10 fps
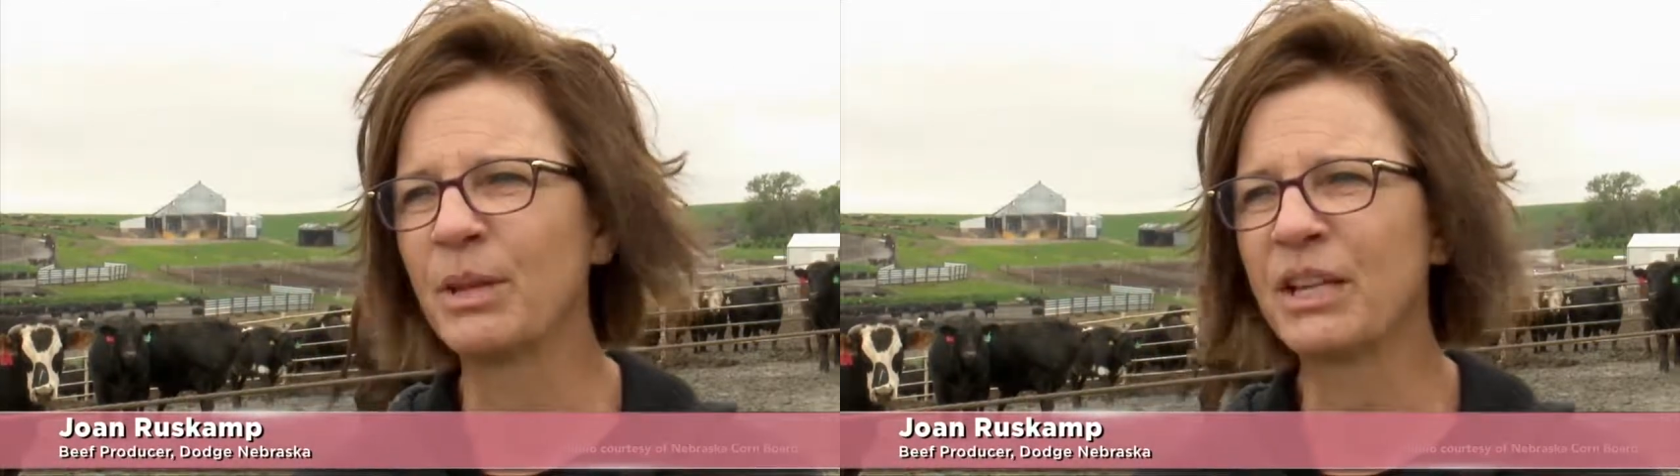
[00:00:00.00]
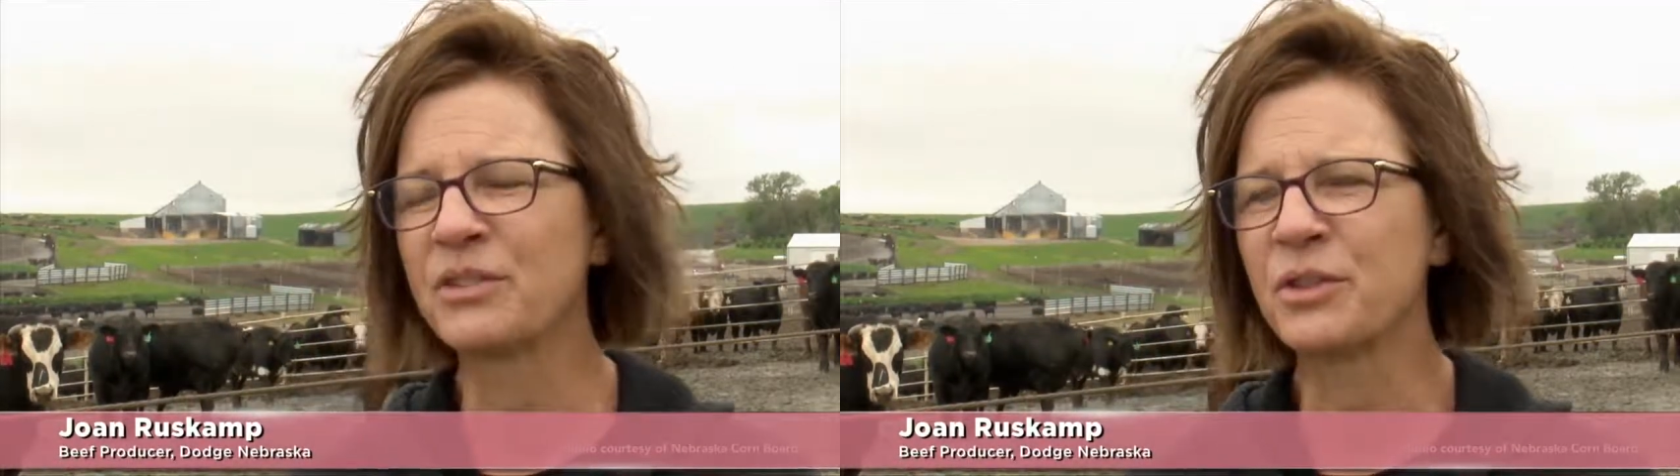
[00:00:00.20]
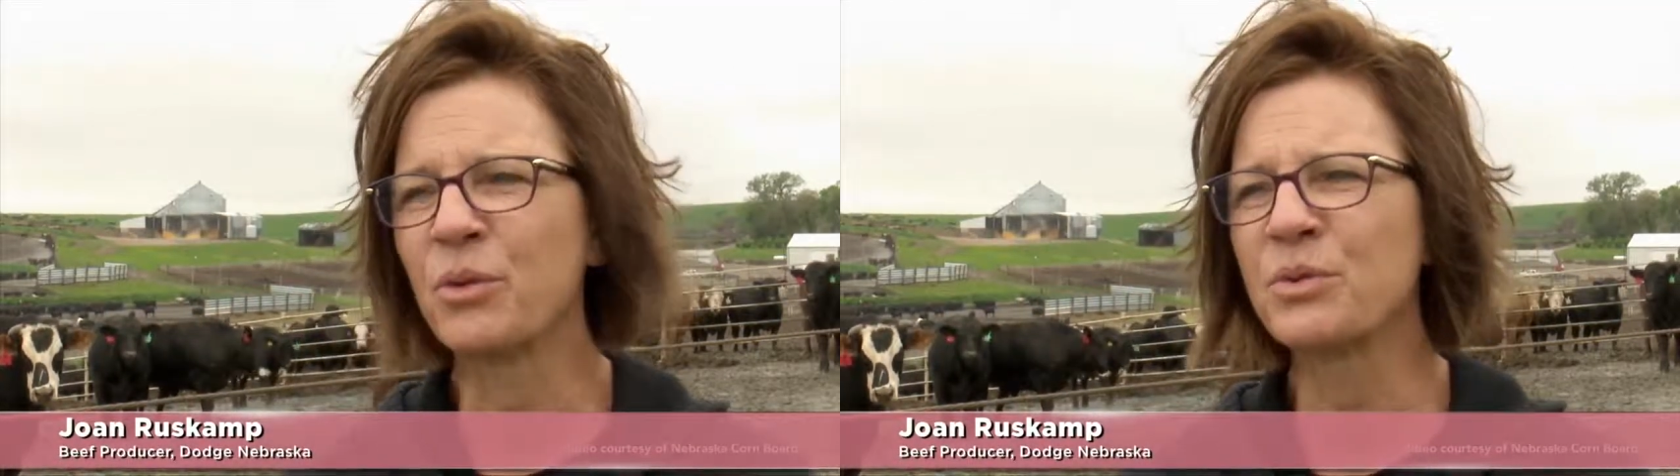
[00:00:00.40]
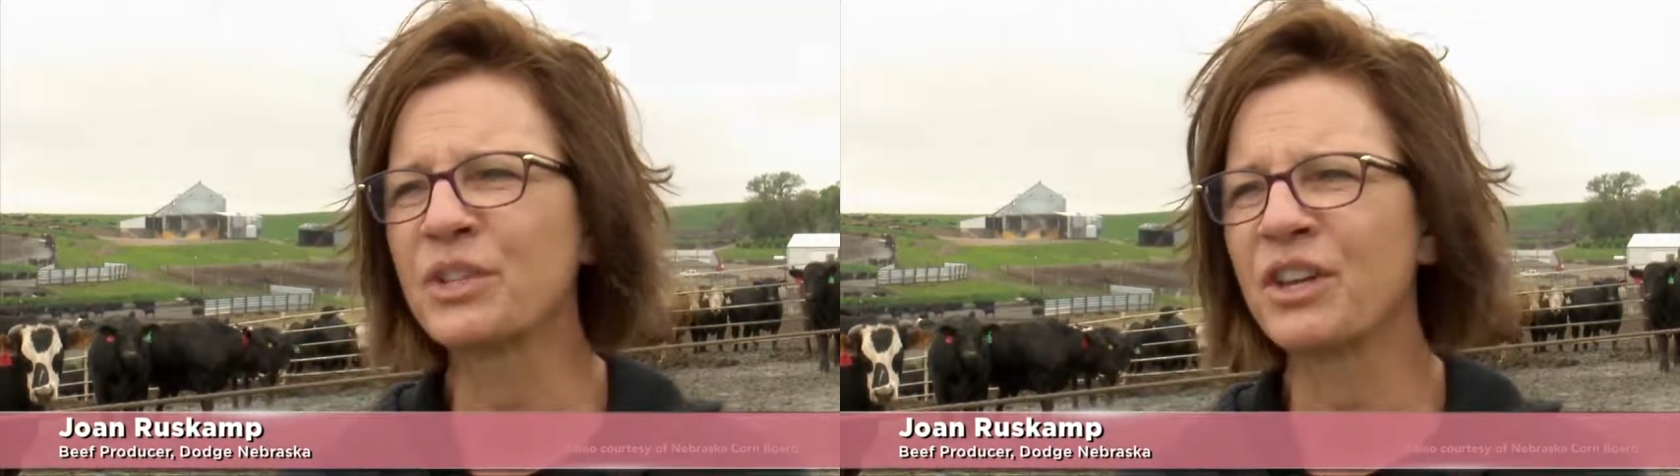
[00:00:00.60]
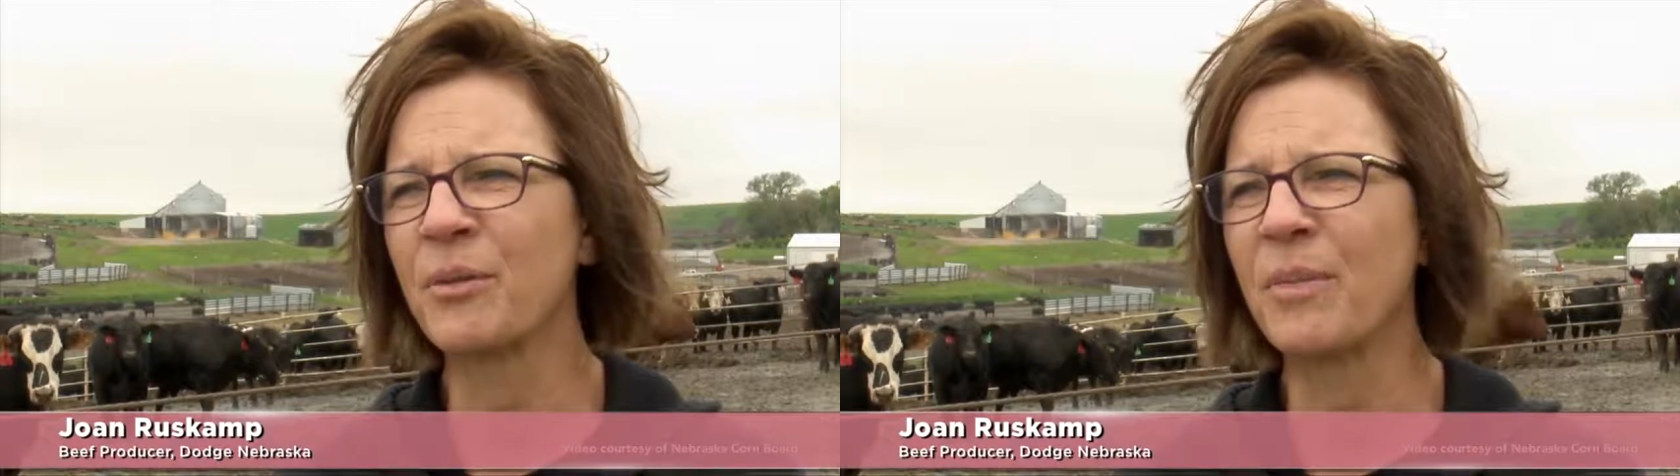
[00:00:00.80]
because
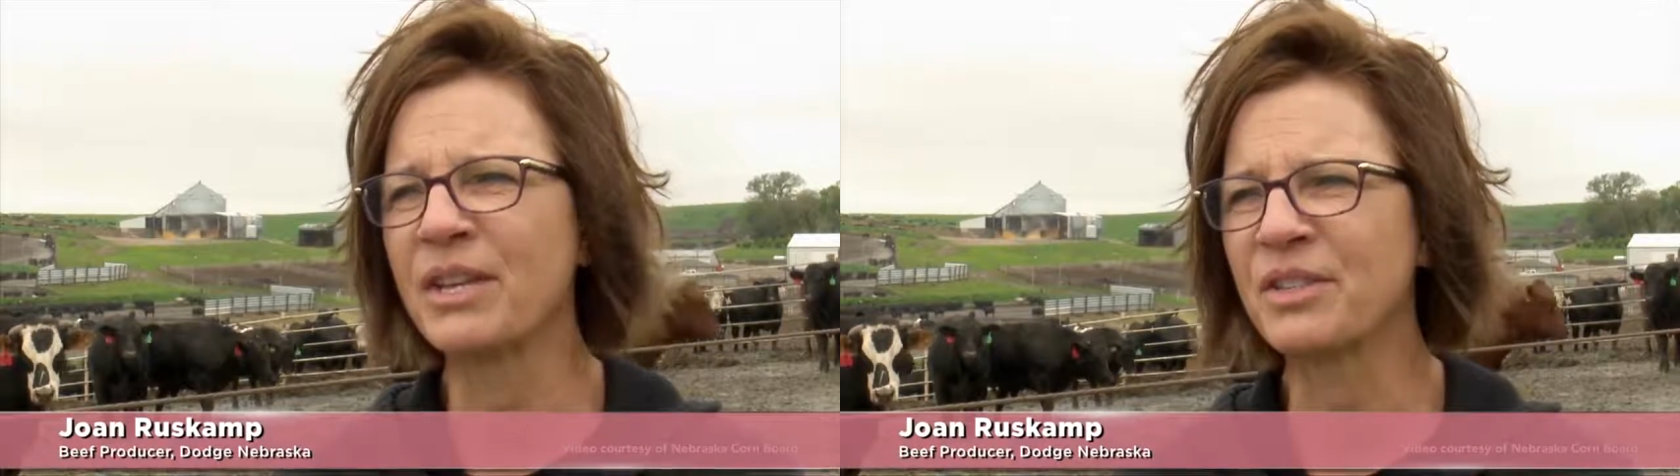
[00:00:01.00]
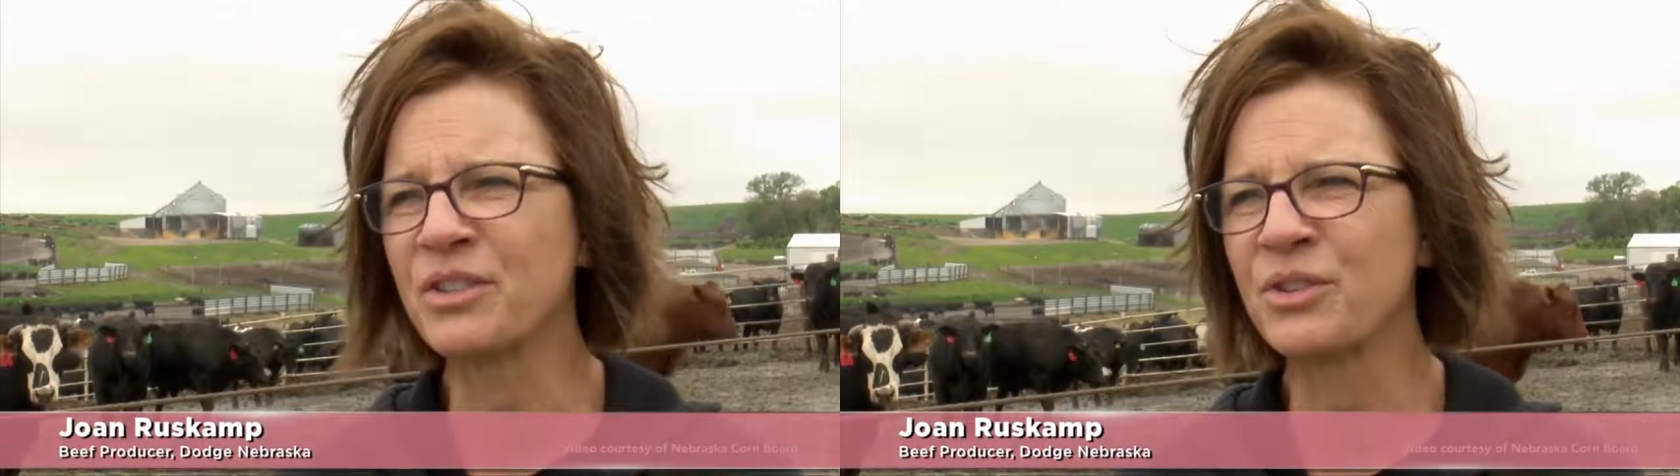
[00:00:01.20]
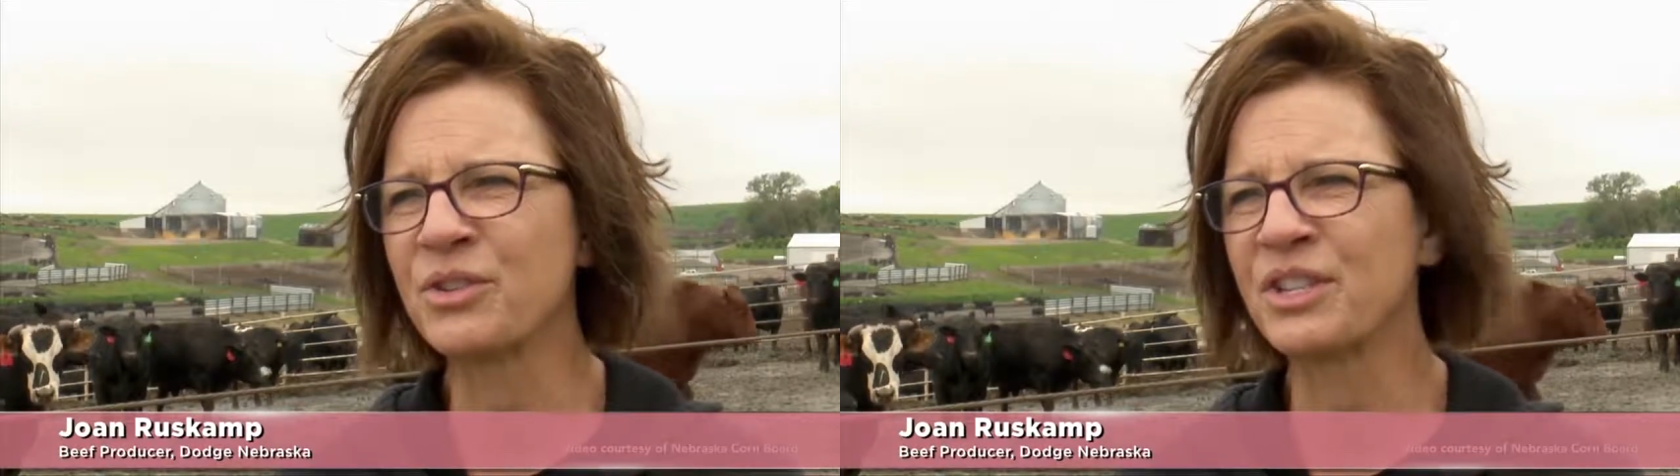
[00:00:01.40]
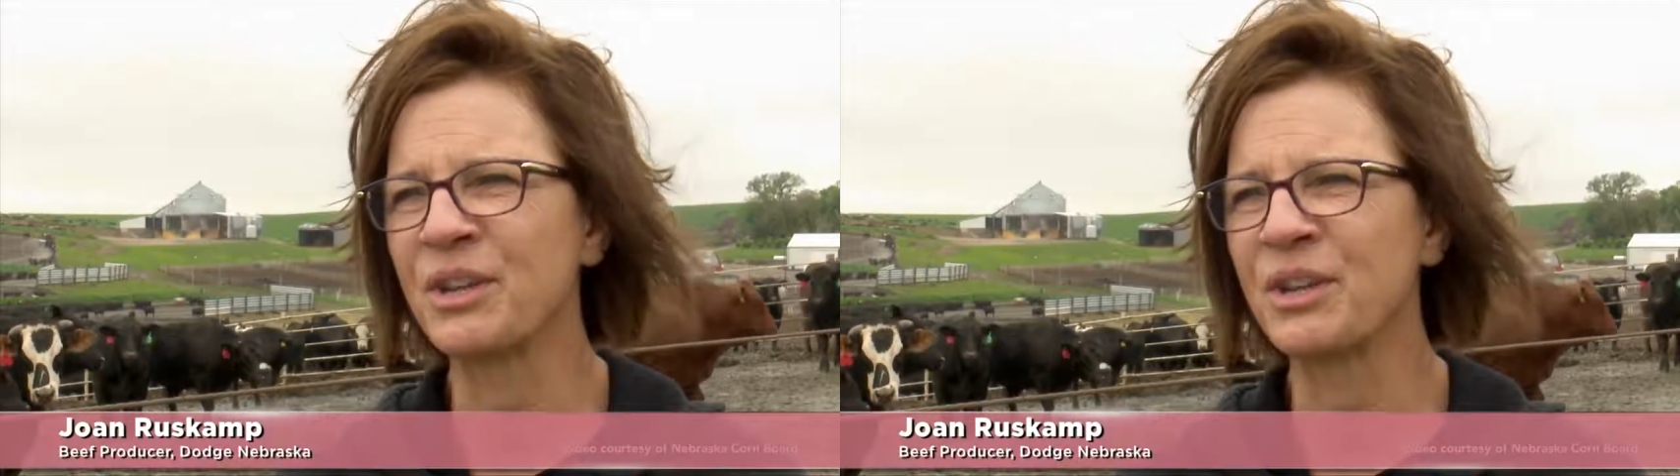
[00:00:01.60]
those are the messengers